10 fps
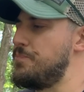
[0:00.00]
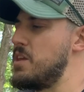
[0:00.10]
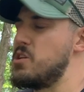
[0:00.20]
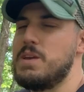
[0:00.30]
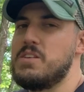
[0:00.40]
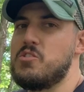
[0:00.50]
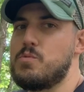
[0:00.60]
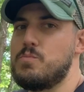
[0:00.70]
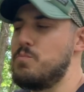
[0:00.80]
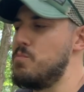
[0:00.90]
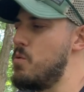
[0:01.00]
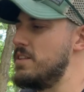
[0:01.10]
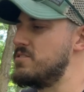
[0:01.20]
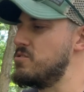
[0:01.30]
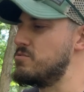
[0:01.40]
it could be a little more,
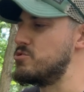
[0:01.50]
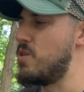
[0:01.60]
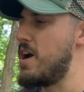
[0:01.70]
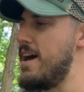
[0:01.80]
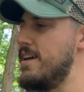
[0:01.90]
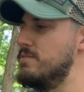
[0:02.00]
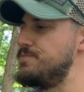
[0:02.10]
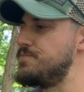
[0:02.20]
it's a little dry.